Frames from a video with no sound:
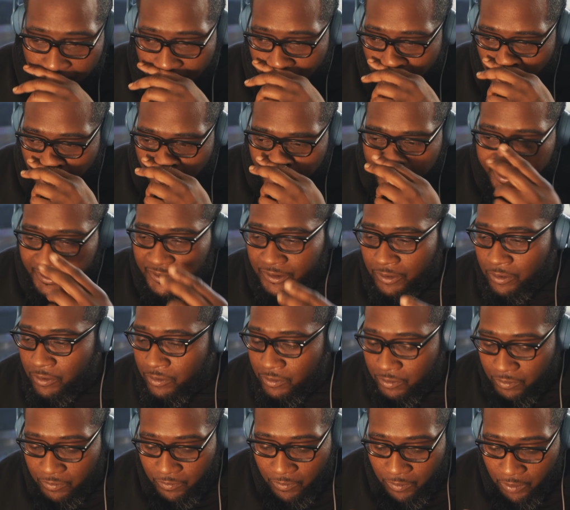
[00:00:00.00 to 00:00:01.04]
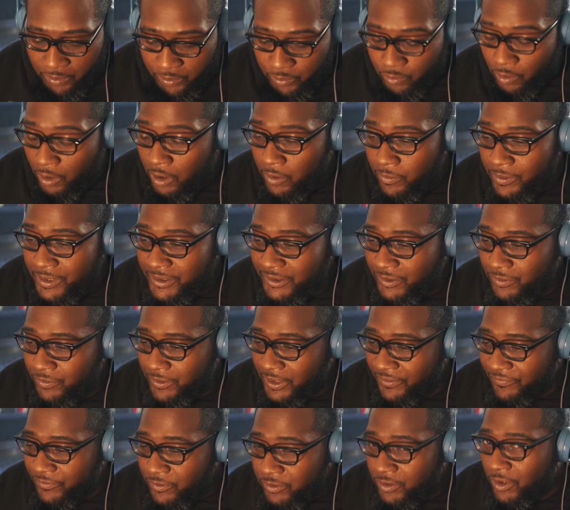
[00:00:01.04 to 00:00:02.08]
All right, so you always,
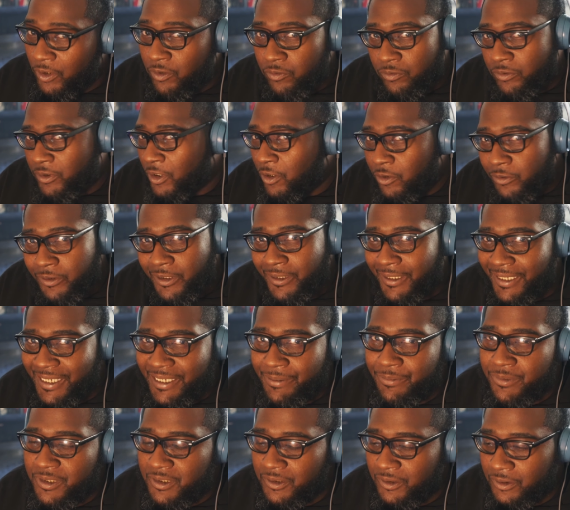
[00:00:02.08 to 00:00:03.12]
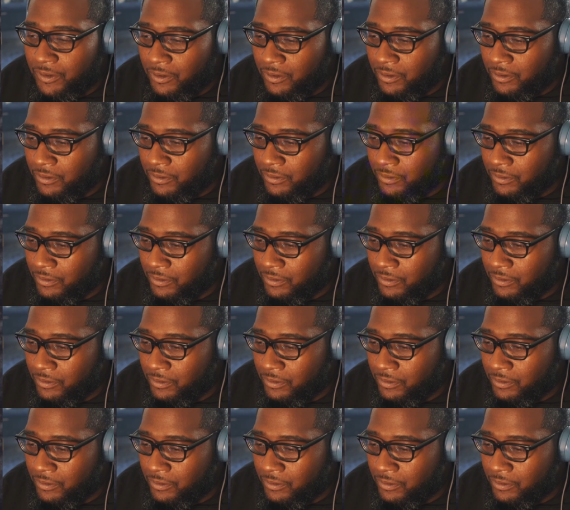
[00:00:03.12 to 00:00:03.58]
if you don't know the name of the song,